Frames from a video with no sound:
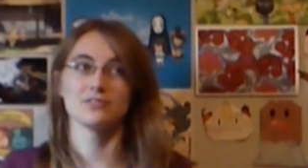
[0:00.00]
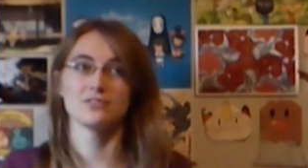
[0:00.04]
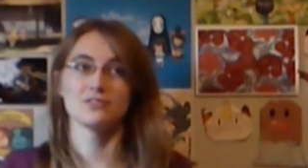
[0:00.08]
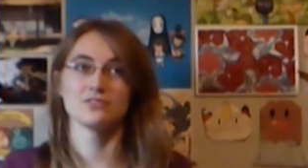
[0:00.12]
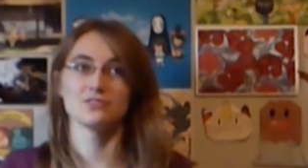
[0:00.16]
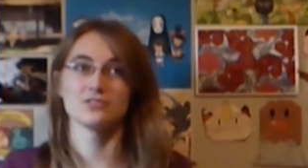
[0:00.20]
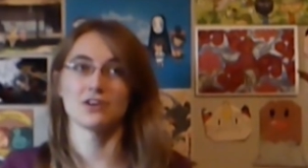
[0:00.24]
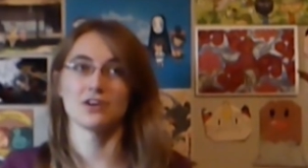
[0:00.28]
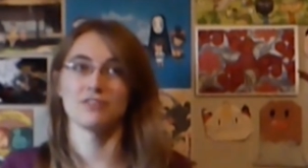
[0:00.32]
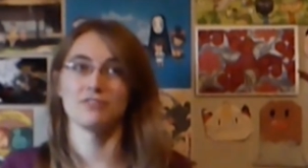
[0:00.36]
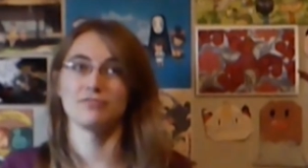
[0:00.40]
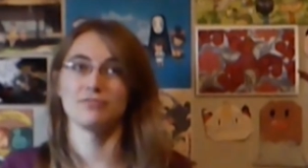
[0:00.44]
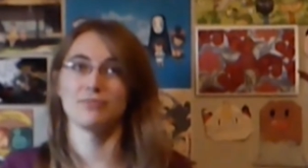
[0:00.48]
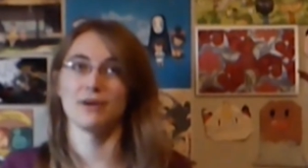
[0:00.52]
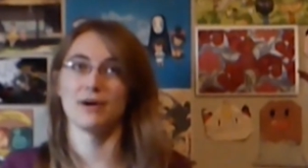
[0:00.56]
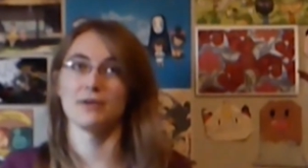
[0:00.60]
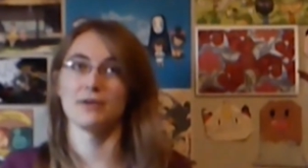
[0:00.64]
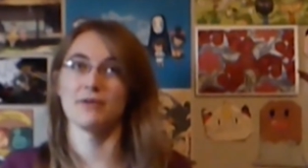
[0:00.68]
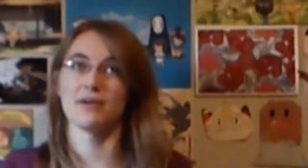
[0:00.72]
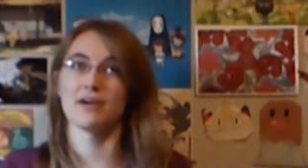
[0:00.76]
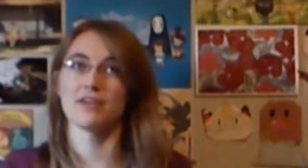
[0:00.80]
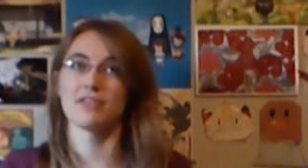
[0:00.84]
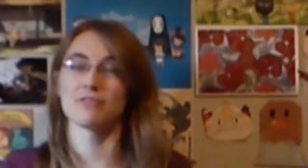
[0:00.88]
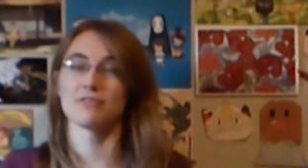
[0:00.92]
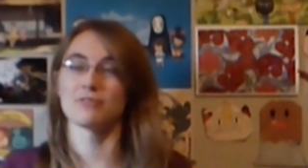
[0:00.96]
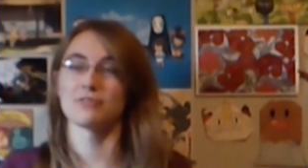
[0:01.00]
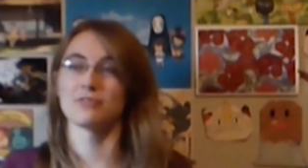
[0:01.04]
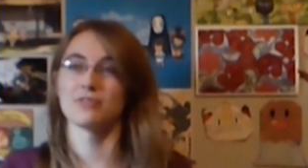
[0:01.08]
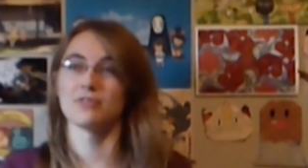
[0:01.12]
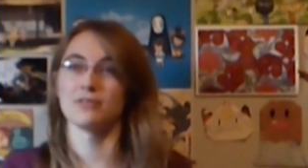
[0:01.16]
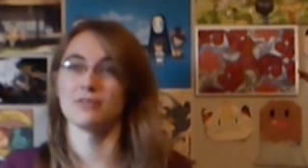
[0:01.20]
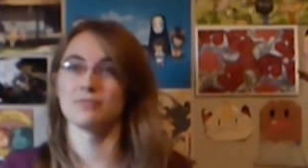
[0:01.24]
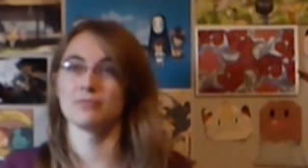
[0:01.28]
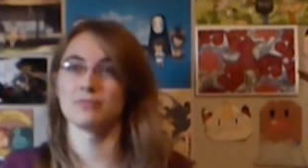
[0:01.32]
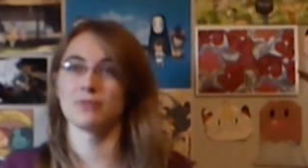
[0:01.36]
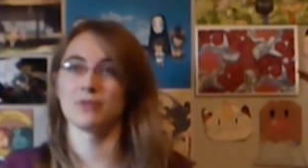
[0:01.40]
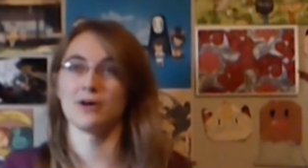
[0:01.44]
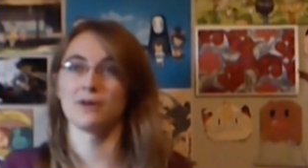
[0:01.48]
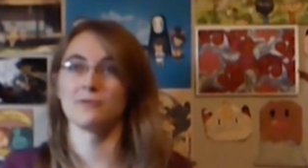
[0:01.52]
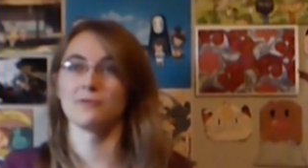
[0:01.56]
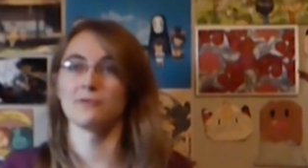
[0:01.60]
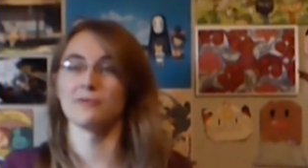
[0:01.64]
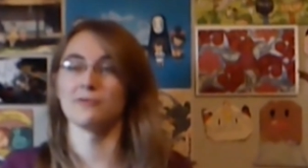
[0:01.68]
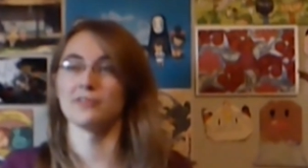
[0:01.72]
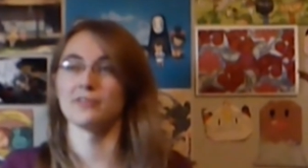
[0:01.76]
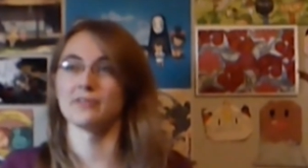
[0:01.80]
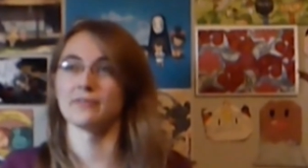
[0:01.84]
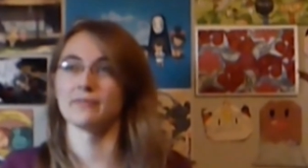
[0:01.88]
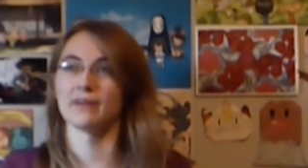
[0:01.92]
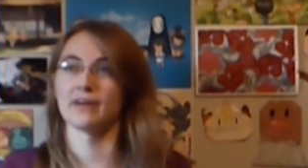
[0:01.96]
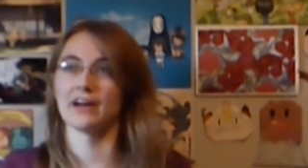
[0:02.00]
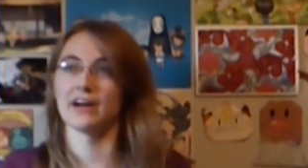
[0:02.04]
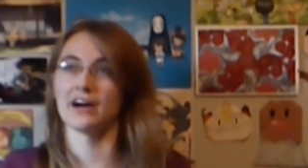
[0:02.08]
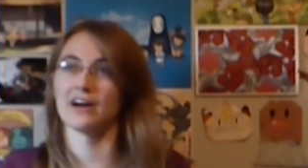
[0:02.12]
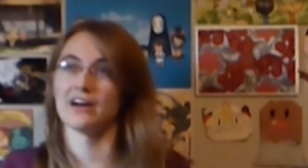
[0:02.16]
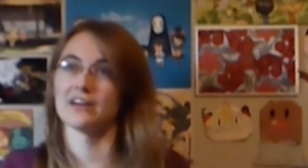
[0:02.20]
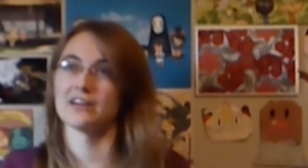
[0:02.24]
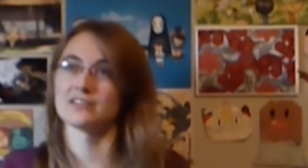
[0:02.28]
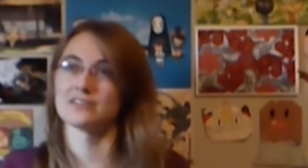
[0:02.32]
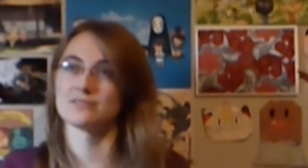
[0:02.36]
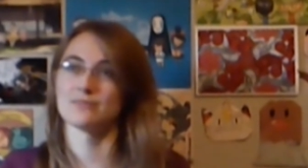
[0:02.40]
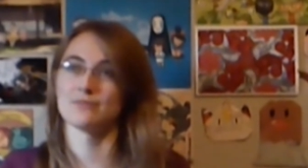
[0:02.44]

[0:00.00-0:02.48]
shove my way through them while rolling my eyes.